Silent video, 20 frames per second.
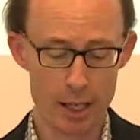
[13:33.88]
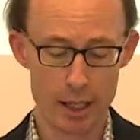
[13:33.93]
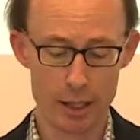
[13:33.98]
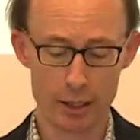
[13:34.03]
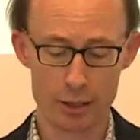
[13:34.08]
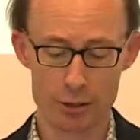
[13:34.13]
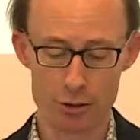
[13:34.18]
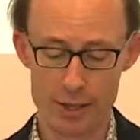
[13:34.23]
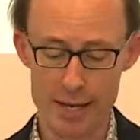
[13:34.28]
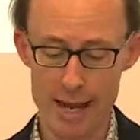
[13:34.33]

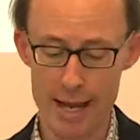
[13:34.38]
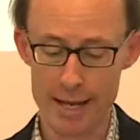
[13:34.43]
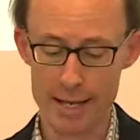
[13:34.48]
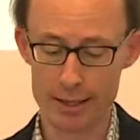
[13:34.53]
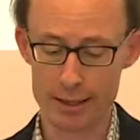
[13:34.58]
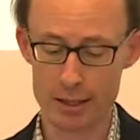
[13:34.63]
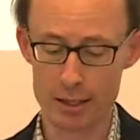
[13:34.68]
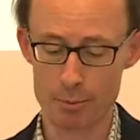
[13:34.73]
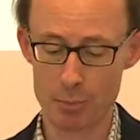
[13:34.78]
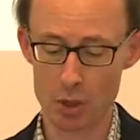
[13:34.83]

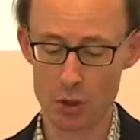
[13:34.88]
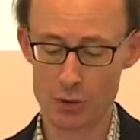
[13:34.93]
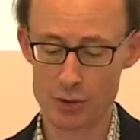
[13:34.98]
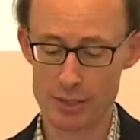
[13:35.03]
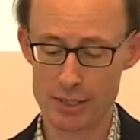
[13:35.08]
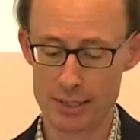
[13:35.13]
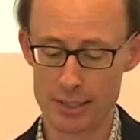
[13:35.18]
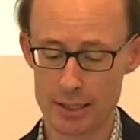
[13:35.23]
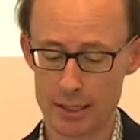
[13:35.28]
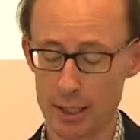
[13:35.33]
create the
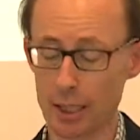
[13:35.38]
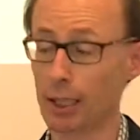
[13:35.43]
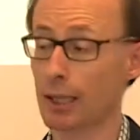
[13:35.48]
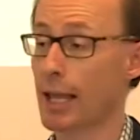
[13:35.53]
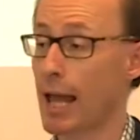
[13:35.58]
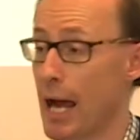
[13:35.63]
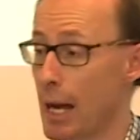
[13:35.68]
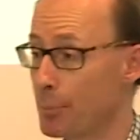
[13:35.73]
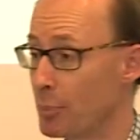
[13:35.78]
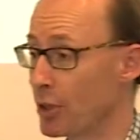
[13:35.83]
most
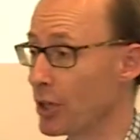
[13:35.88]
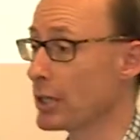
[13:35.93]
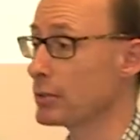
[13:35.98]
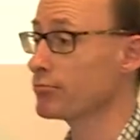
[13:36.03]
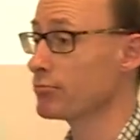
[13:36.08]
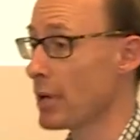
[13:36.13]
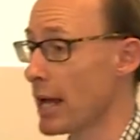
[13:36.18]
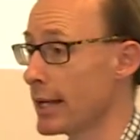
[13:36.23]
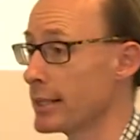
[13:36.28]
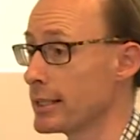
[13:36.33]
elaborate
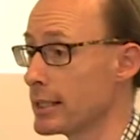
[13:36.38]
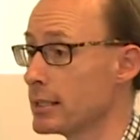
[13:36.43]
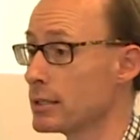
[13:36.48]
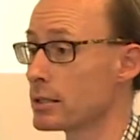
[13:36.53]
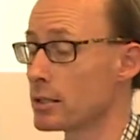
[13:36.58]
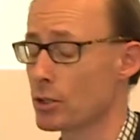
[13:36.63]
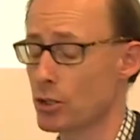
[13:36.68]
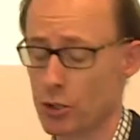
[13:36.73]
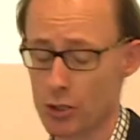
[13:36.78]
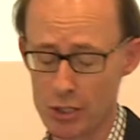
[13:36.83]
and
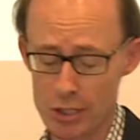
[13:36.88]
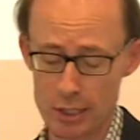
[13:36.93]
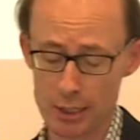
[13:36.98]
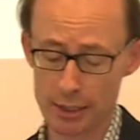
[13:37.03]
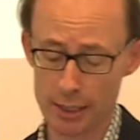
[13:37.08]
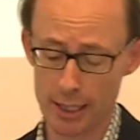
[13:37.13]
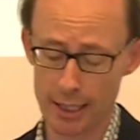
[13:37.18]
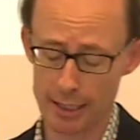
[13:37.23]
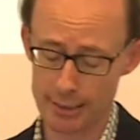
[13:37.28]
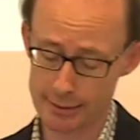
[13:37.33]

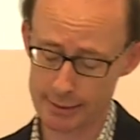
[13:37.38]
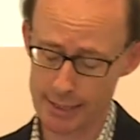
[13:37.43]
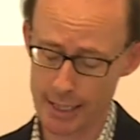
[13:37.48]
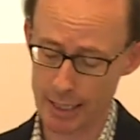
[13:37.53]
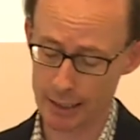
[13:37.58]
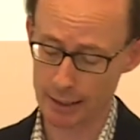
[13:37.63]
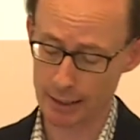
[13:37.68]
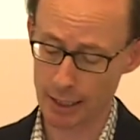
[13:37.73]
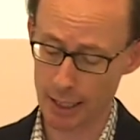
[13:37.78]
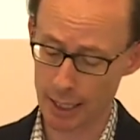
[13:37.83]
institutionalised
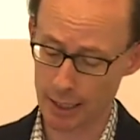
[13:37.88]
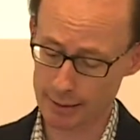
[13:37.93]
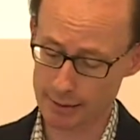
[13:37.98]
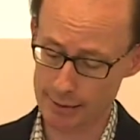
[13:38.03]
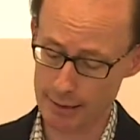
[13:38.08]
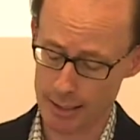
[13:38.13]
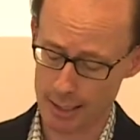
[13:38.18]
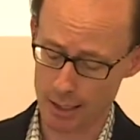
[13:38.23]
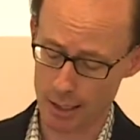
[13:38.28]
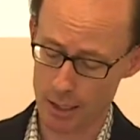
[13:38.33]
and
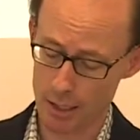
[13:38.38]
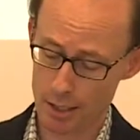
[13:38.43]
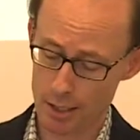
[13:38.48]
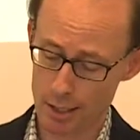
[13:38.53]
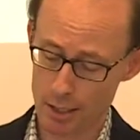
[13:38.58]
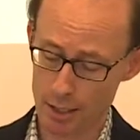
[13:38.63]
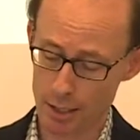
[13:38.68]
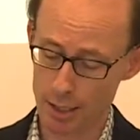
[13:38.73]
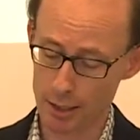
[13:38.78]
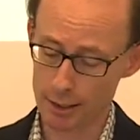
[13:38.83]
lasting
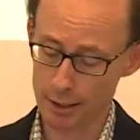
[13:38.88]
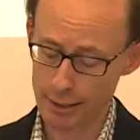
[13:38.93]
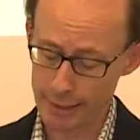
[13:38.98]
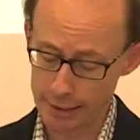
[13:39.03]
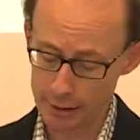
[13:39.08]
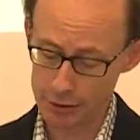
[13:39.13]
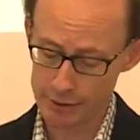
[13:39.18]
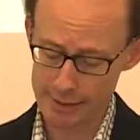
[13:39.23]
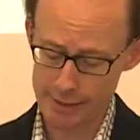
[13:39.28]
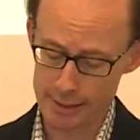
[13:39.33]

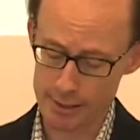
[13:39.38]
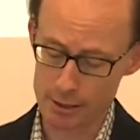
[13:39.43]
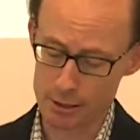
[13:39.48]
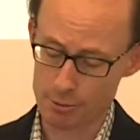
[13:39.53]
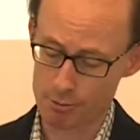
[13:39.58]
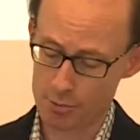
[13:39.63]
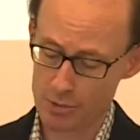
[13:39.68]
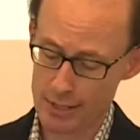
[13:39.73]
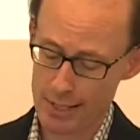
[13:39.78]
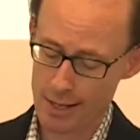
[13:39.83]
legal
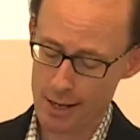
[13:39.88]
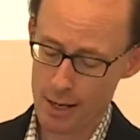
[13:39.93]
systems,